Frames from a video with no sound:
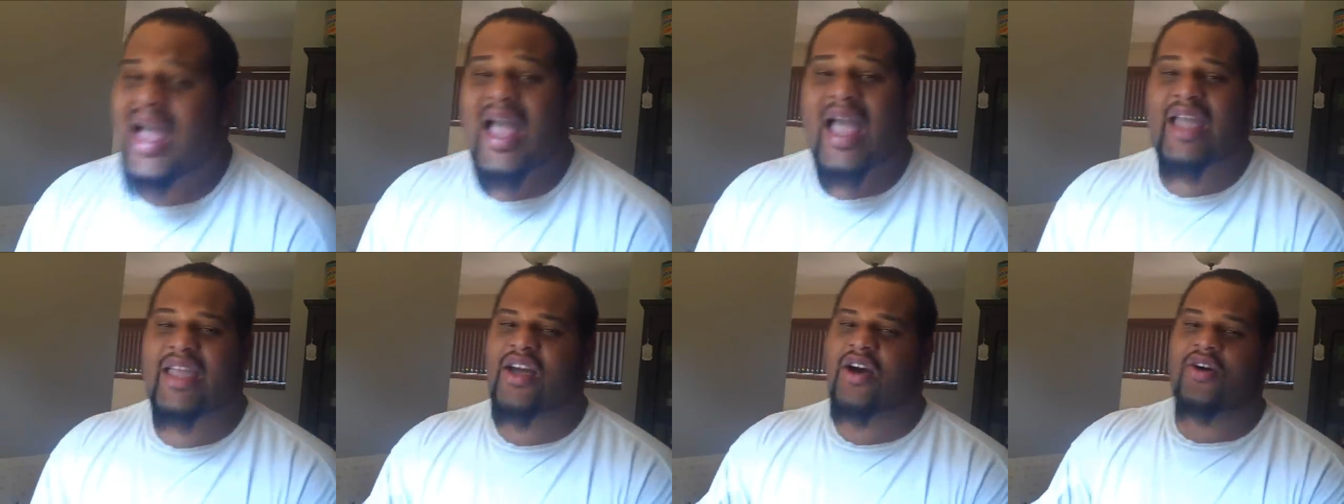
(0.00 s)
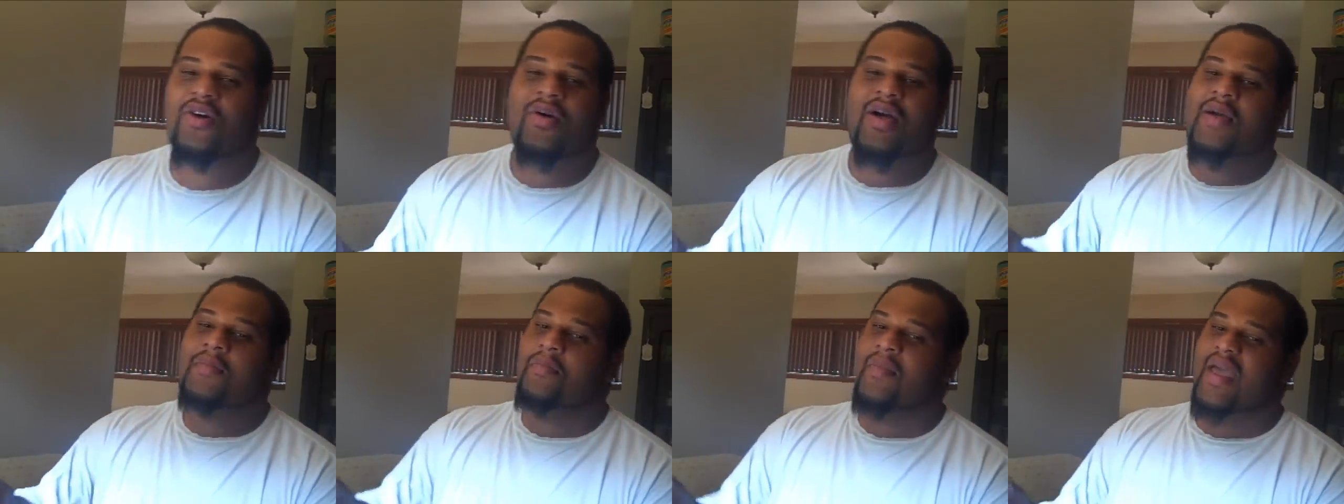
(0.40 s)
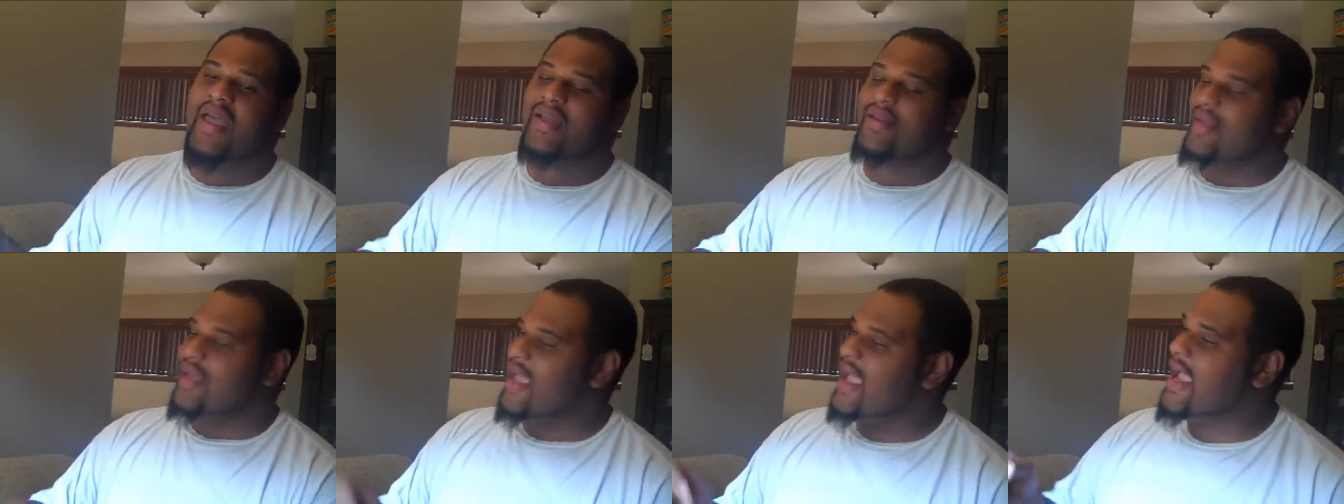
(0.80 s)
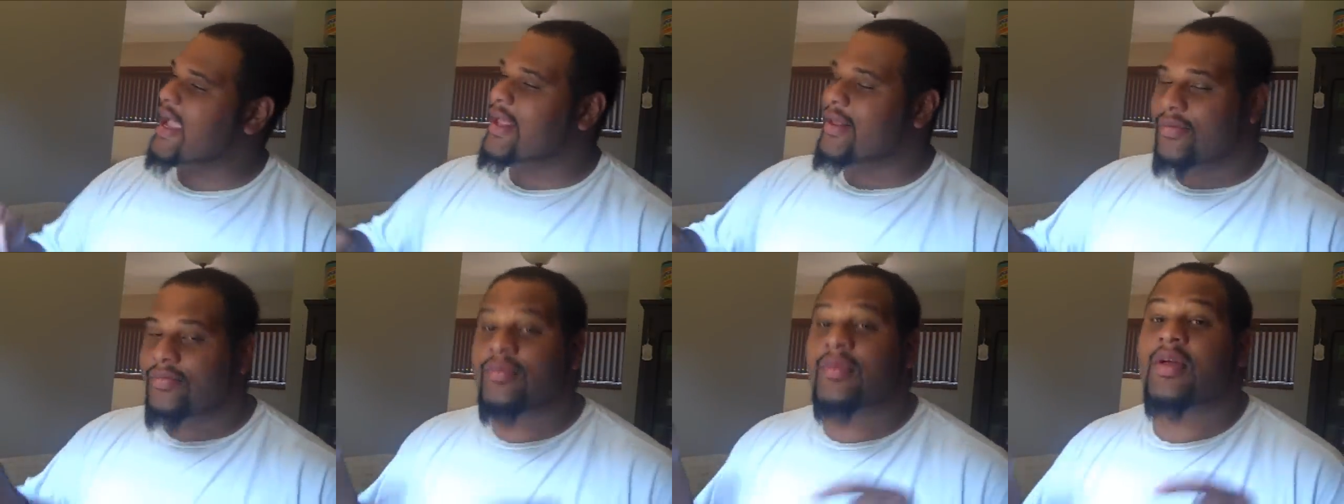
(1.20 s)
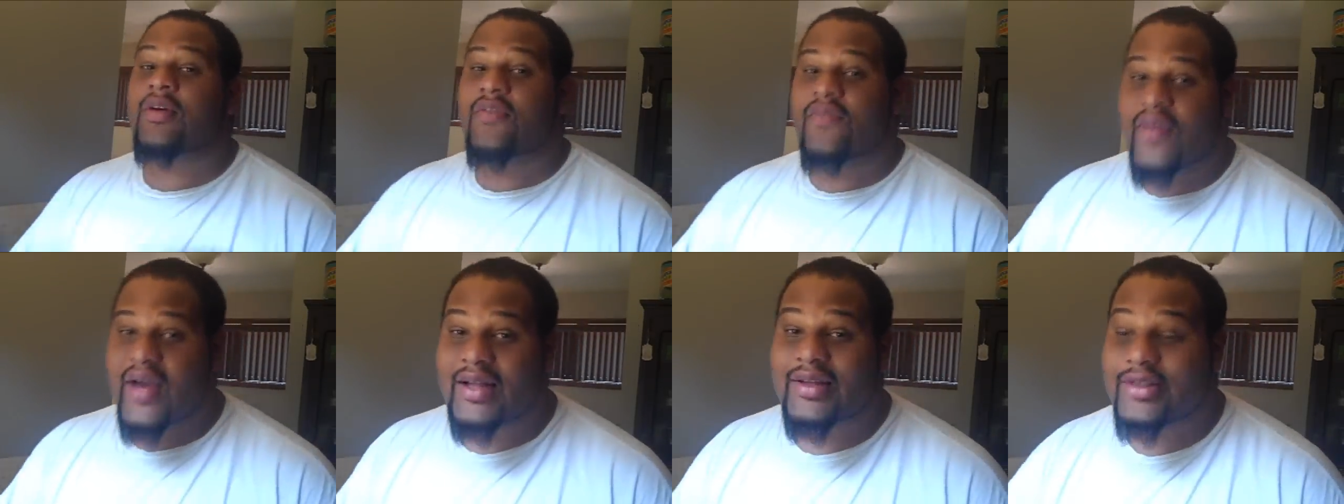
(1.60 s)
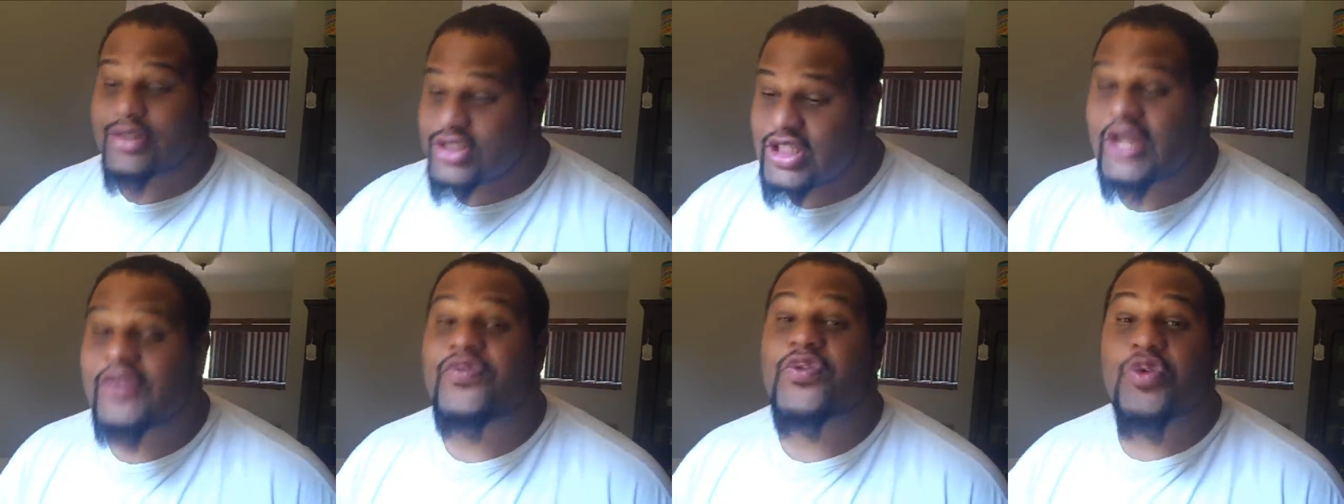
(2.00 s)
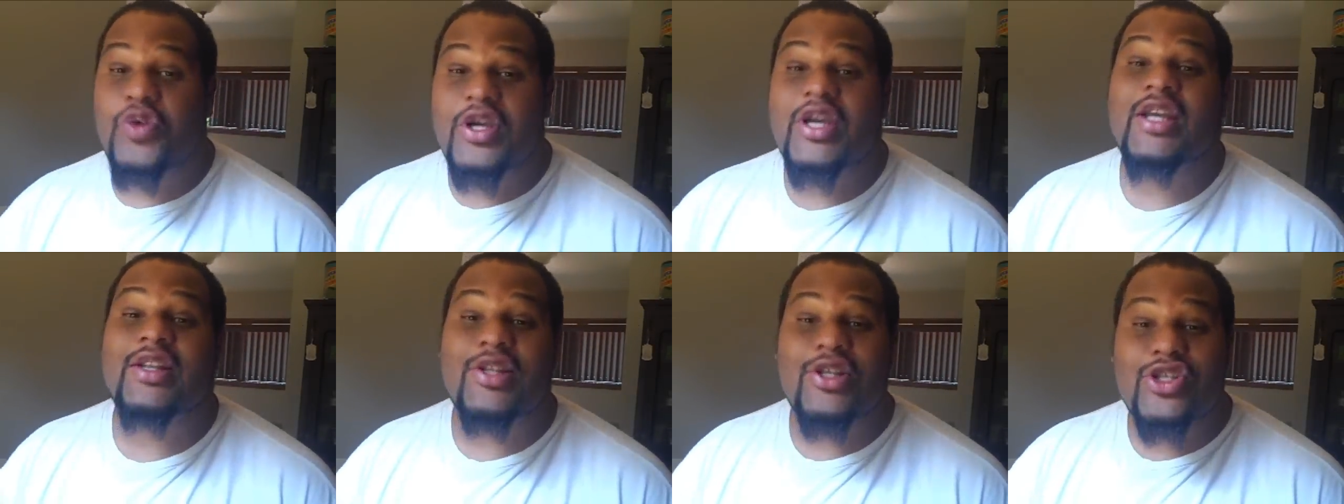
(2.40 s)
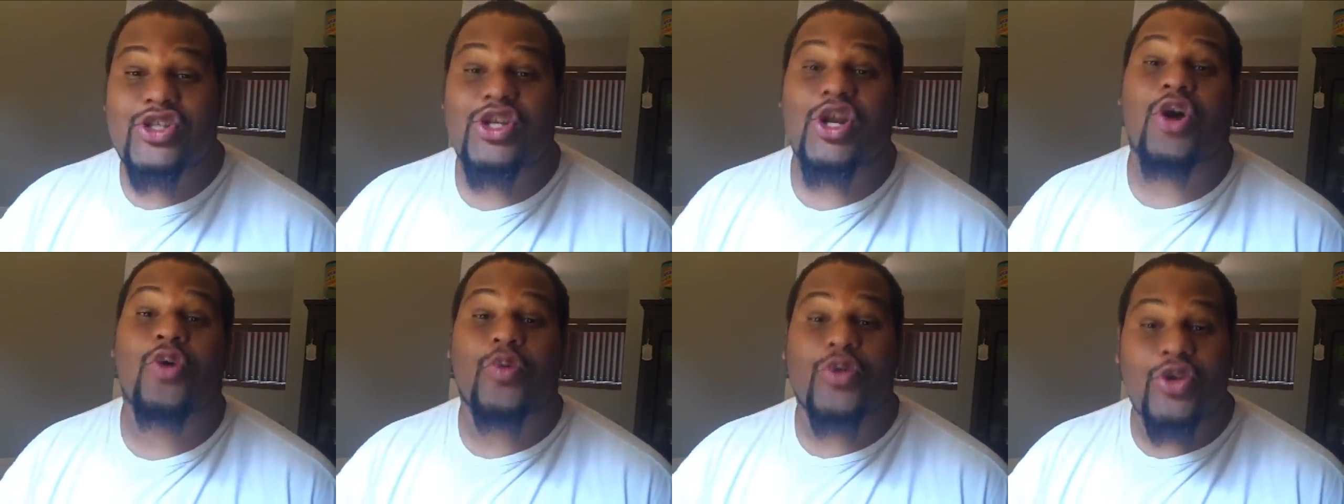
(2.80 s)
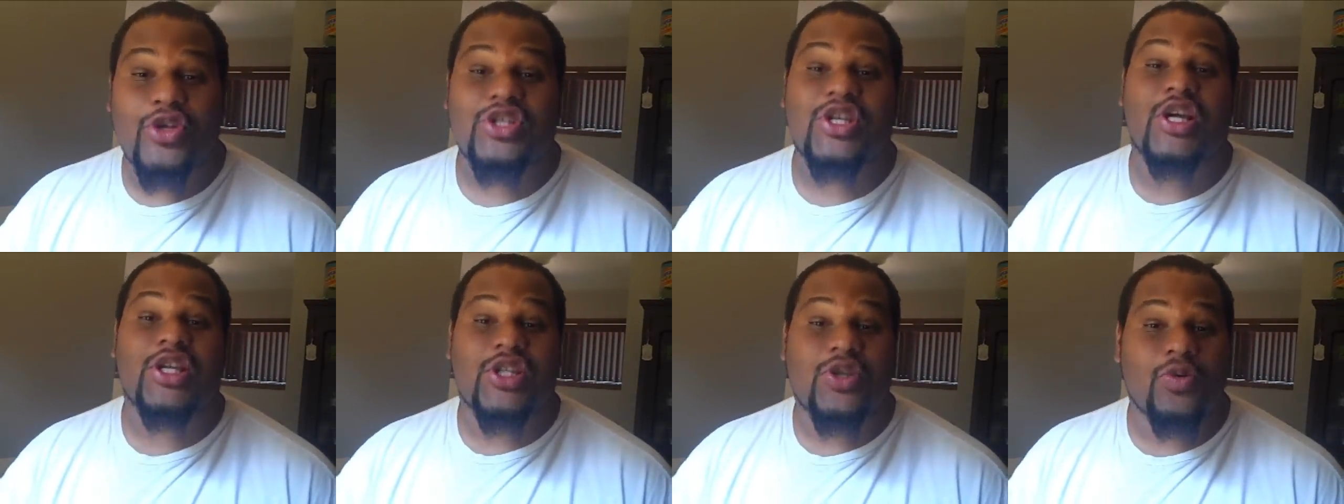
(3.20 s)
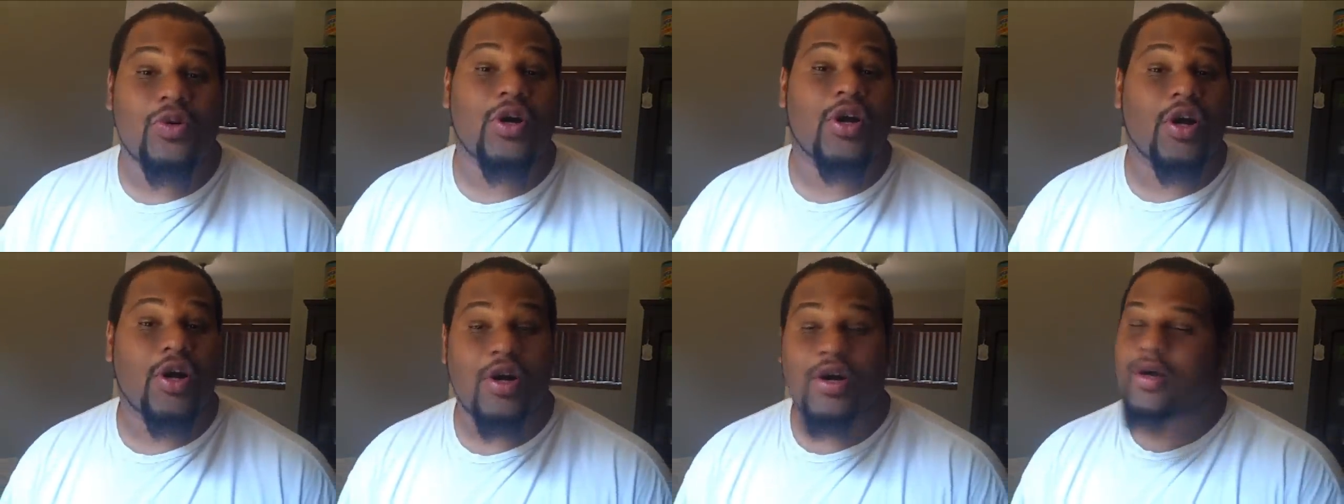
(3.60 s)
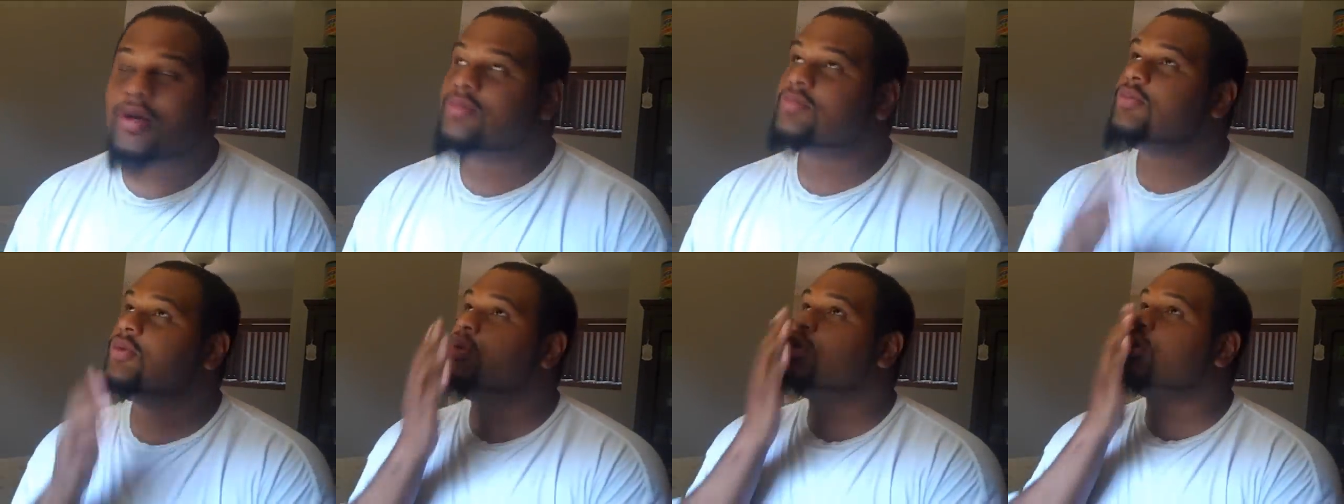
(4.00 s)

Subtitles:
Hey, yo, man, hey, fellas. If you can hit this note when you sing it to a girl, if